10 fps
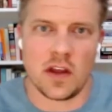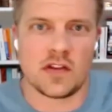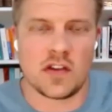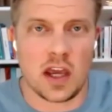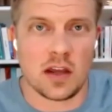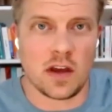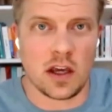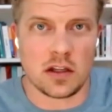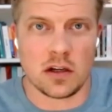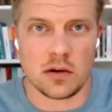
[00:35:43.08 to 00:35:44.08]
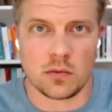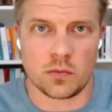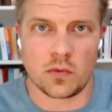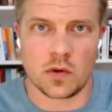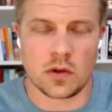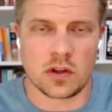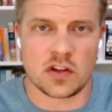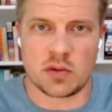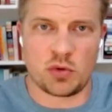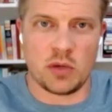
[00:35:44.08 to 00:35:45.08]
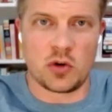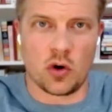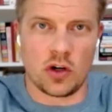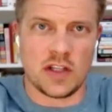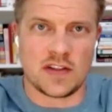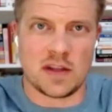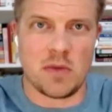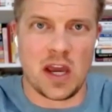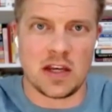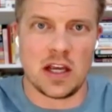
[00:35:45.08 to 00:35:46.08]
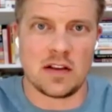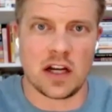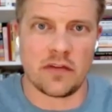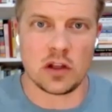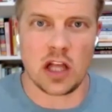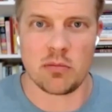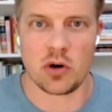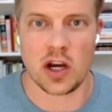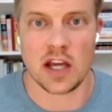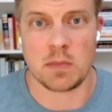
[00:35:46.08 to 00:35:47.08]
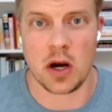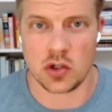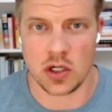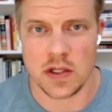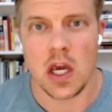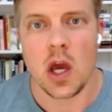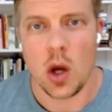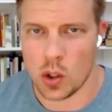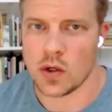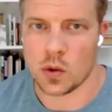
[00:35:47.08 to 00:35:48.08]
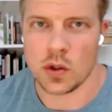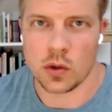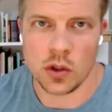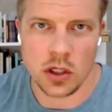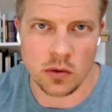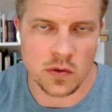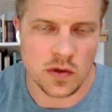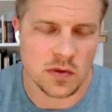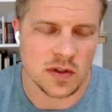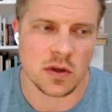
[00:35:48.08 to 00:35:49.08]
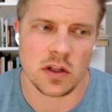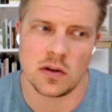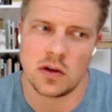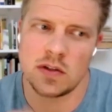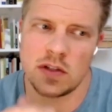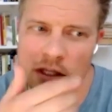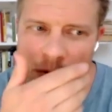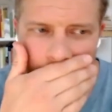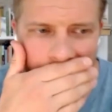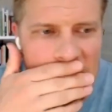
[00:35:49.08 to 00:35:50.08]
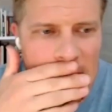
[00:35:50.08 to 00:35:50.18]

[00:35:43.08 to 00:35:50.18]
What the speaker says: saying that, you know, the Supreme Court needs to mandate that every library has pear trees or you know, something along those lines. But